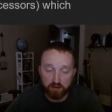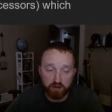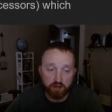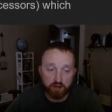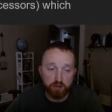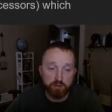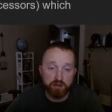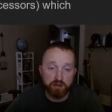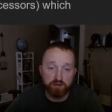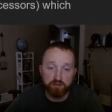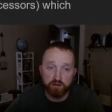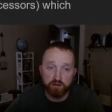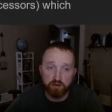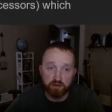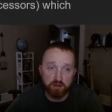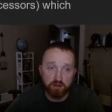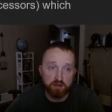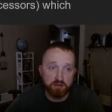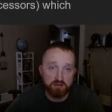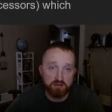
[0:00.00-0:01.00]
hermit for a
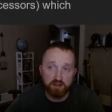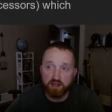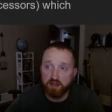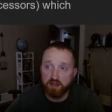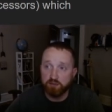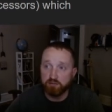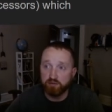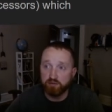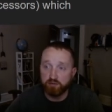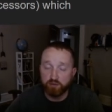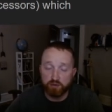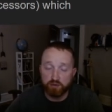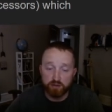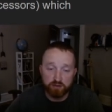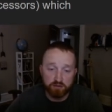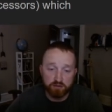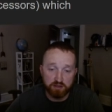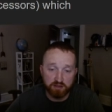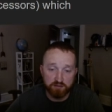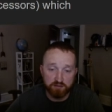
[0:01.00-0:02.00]
long time before
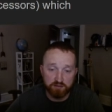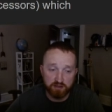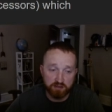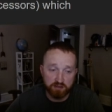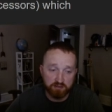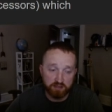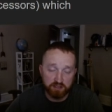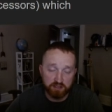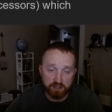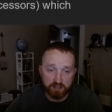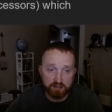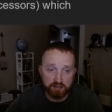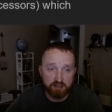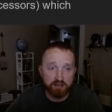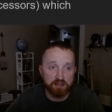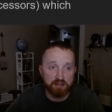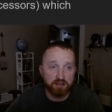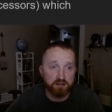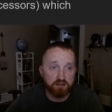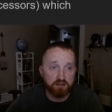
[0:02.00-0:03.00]
you live like a
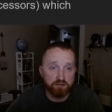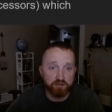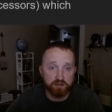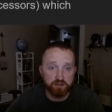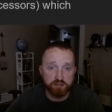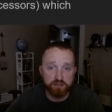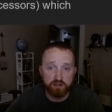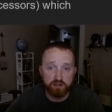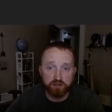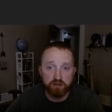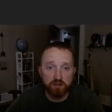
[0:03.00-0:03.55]
king, for sure.